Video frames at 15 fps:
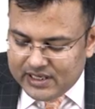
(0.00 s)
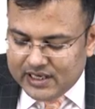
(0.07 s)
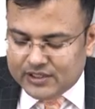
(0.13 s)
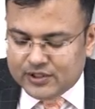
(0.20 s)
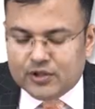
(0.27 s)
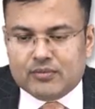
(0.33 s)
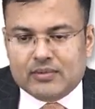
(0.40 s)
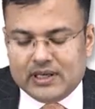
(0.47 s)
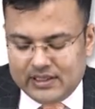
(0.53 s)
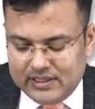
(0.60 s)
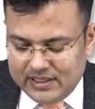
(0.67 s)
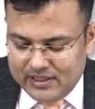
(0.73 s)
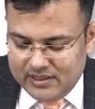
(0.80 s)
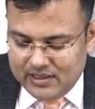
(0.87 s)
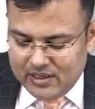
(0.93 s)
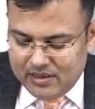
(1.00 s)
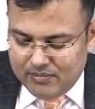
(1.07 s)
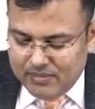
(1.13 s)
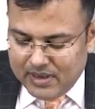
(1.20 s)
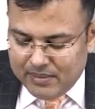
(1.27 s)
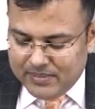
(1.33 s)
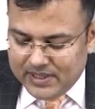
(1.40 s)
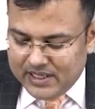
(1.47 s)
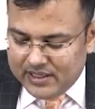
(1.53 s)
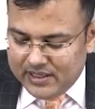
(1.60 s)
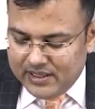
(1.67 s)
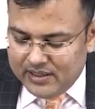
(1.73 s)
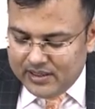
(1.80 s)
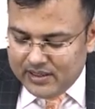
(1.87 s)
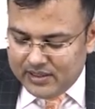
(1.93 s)
carcinoma, then
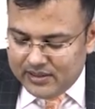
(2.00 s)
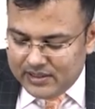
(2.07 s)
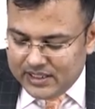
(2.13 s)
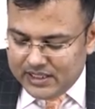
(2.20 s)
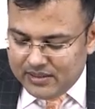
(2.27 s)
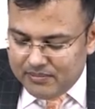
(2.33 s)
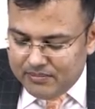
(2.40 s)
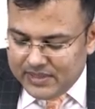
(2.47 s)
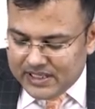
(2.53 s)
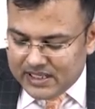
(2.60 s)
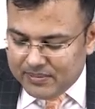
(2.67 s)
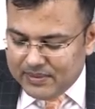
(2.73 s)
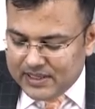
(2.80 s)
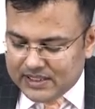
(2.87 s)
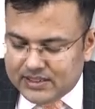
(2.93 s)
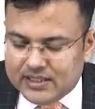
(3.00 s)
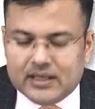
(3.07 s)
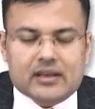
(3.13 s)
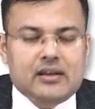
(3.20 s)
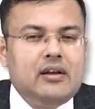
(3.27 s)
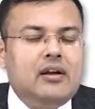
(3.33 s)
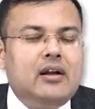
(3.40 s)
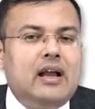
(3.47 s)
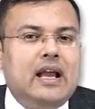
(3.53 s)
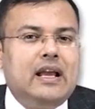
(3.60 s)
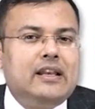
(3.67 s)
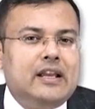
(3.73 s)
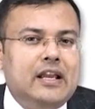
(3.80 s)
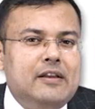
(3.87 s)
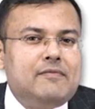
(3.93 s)
papillary, then metaplastic,
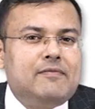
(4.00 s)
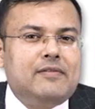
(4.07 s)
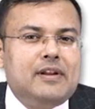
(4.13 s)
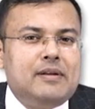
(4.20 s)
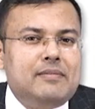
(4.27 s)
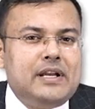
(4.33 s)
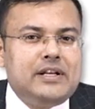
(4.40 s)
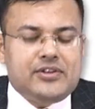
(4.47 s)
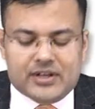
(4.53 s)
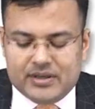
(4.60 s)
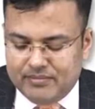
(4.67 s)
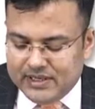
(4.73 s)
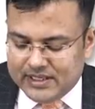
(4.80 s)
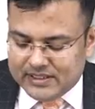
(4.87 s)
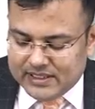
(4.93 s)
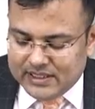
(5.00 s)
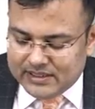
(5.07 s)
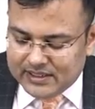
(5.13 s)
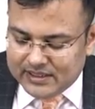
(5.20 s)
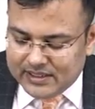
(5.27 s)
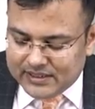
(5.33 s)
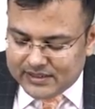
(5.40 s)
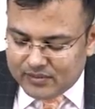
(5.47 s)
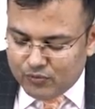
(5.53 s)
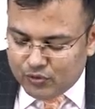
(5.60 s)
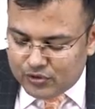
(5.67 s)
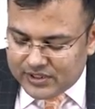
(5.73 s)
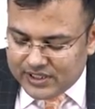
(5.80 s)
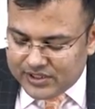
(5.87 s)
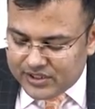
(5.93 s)
and inflammatory breast cancer. That's the
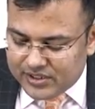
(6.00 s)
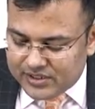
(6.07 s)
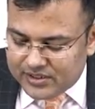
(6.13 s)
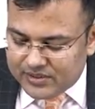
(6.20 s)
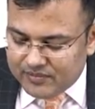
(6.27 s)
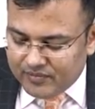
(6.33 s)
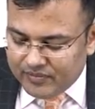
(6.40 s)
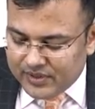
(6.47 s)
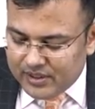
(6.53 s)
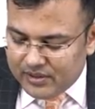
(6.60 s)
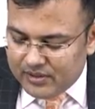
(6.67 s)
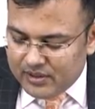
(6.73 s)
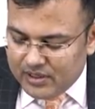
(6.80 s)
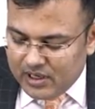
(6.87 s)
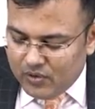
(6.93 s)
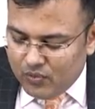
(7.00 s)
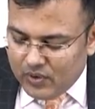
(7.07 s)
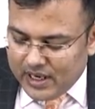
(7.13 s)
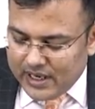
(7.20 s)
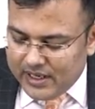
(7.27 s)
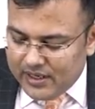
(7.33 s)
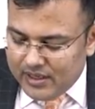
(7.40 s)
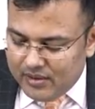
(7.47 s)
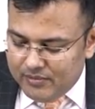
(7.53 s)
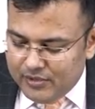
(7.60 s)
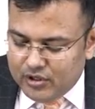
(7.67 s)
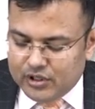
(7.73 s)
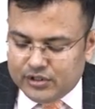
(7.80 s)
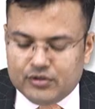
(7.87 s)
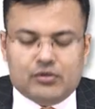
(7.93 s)
most dangerous. Why?
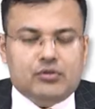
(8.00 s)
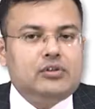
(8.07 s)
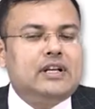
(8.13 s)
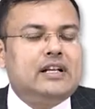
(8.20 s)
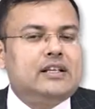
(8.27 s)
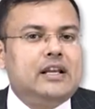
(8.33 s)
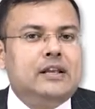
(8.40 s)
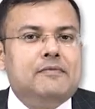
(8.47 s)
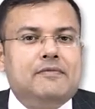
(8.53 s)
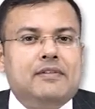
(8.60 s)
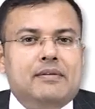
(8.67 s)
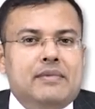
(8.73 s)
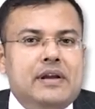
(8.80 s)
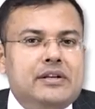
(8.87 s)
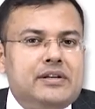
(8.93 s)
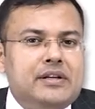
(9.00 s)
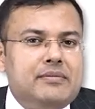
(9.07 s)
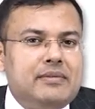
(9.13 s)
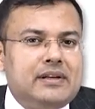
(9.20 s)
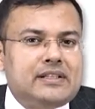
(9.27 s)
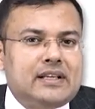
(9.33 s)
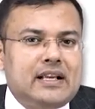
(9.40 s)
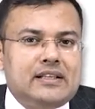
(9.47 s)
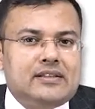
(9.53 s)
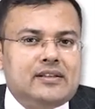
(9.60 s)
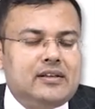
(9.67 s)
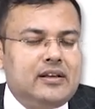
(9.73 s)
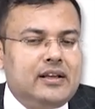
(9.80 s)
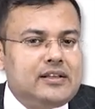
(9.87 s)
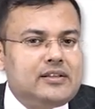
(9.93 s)
Because you know that inflammatory breast
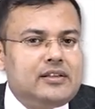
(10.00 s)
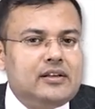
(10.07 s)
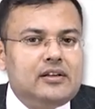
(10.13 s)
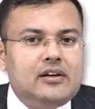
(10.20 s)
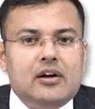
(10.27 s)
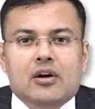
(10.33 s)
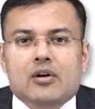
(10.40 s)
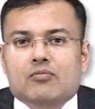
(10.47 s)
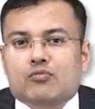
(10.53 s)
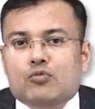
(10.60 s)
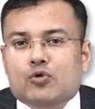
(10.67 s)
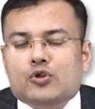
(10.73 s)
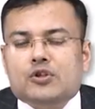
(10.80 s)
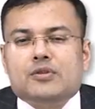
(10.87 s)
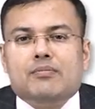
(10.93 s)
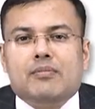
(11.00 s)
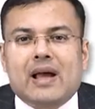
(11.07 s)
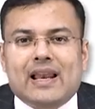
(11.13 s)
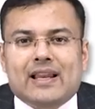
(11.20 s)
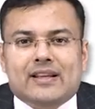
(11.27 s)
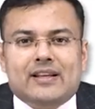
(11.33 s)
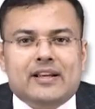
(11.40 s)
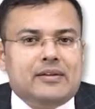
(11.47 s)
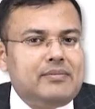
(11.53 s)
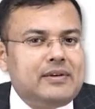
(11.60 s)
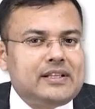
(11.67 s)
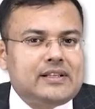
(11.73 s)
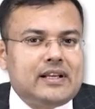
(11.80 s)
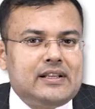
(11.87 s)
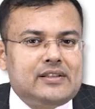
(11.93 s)
cancer is the most malignant
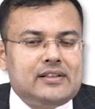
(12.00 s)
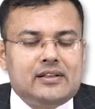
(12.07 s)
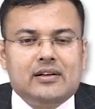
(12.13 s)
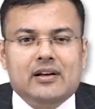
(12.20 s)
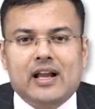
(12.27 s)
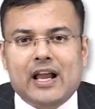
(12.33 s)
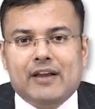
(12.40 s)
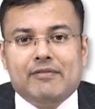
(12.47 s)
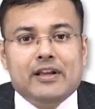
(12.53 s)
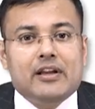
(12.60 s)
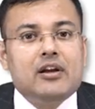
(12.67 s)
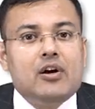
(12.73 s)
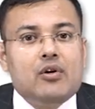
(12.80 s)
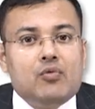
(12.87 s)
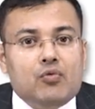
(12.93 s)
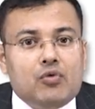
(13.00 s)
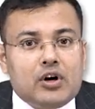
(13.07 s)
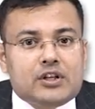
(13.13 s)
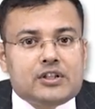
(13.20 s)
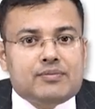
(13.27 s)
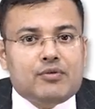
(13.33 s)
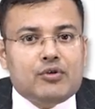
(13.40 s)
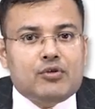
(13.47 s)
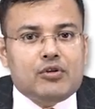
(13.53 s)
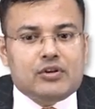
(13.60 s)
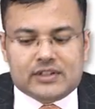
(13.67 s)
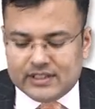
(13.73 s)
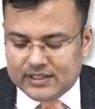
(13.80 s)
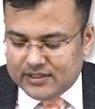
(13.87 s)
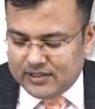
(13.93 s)
breast cancer, having worse
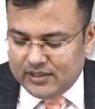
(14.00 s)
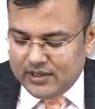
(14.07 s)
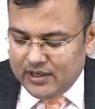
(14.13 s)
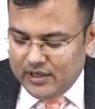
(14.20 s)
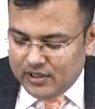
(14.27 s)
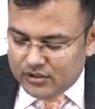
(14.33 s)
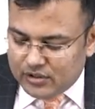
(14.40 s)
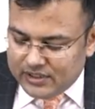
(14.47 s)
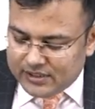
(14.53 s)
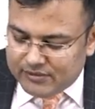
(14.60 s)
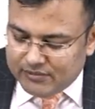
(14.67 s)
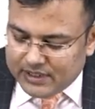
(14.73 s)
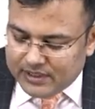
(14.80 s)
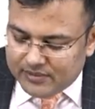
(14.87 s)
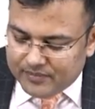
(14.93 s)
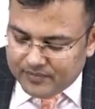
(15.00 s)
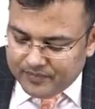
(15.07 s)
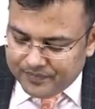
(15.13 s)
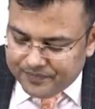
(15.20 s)
prognosis. So, this one,